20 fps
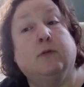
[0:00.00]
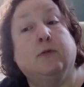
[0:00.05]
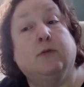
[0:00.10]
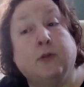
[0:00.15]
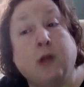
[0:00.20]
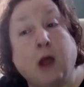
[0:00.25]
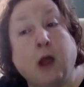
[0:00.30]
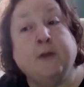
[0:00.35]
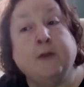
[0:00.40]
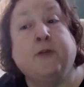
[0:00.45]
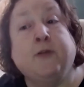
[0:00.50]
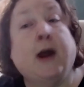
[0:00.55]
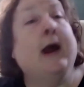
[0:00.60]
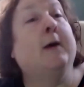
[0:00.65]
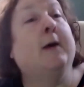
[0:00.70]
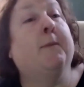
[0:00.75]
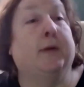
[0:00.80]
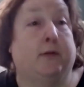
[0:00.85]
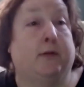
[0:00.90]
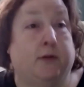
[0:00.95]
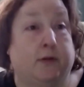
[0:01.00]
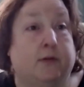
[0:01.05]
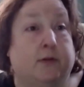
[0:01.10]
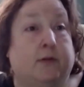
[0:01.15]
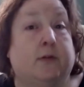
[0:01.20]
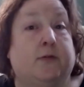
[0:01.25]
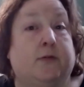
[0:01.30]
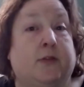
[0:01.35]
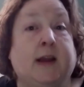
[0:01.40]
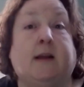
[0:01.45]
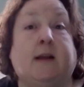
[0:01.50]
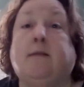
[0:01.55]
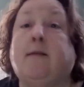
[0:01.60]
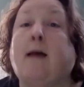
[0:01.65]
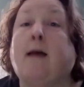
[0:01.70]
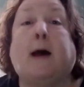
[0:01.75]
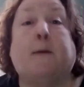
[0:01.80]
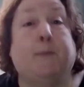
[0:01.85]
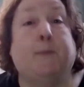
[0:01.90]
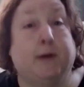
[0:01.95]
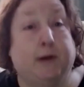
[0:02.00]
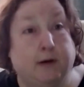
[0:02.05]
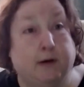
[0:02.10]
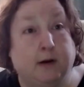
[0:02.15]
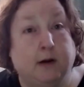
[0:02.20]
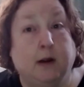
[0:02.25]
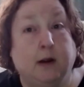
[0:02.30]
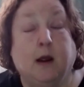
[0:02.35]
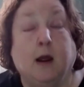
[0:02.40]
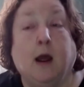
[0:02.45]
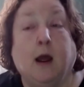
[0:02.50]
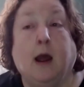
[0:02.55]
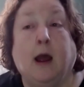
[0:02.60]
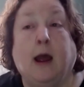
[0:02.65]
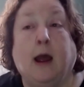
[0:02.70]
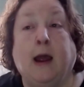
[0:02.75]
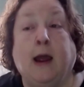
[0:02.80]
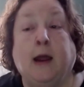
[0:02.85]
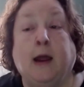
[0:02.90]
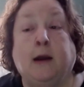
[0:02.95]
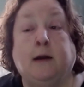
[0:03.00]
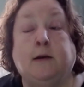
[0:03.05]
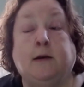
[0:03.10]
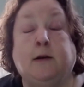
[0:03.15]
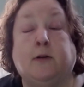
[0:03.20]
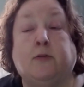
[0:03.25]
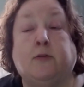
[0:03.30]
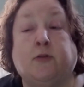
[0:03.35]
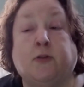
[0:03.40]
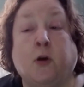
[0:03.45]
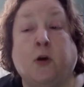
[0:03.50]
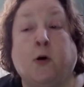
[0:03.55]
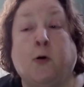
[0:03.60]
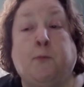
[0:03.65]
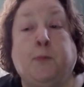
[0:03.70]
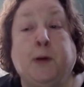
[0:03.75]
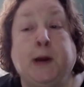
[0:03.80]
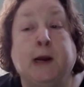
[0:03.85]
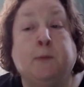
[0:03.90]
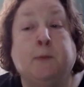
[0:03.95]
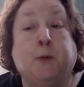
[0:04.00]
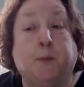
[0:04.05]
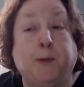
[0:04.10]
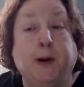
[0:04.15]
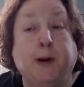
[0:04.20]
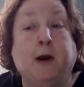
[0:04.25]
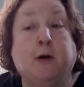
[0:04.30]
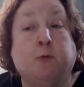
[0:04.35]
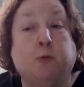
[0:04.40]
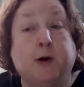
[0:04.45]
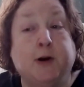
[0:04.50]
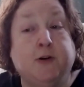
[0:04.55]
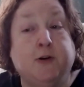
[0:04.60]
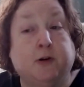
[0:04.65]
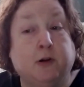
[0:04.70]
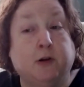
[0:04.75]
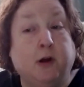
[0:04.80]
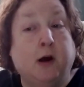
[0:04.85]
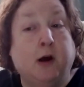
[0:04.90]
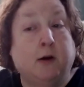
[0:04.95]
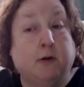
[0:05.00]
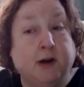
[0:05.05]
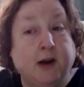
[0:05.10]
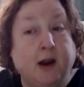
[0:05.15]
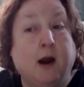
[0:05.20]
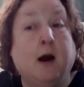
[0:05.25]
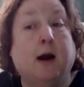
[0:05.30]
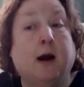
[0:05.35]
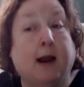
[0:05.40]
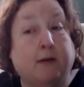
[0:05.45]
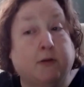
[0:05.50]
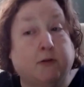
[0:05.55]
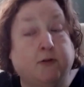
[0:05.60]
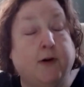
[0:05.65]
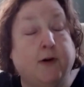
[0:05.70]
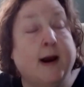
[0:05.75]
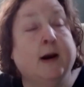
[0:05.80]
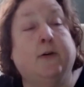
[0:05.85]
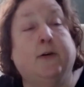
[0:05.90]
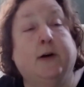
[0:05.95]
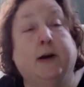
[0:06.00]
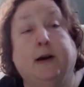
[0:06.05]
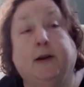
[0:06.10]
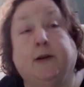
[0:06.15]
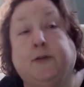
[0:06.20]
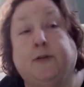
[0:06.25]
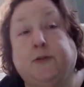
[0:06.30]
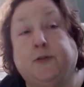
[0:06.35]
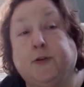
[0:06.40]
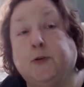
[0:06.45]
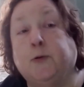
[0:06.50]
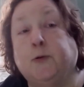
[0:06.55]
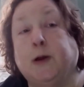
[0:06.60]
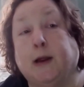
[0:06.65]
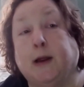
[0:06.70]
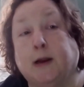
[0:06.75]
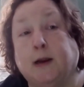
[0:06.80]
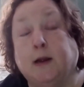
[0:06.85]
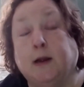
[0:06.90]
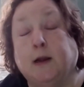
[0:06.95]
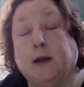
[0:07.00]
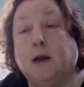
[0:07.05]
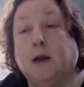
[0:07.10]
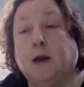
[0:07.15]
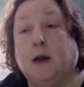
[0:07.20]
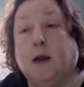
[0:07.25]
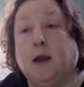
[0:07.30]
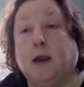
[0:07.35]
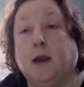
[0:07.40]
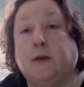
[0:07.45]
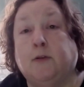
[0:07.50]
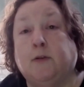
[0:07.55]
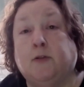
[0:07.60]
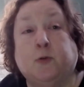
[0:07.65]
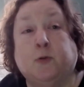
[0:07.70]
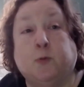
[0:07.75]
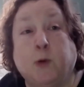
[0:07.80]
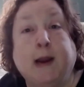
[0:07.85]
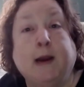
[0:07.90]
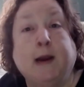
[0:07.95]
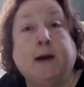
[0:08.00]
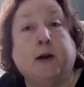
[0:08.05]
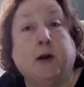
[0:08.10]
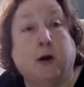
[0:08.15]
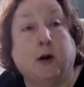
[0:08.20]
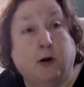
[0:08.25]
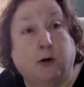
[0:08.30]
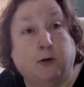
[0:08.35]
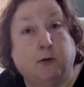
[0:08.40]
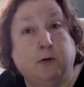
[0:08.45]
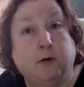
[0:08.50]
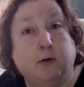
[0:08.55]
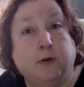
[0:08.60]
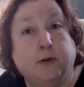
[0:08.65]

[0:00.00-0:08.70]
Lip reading: Life happens, things happen. And so being prepared when you're young, as Gregory is doing, is the way to go,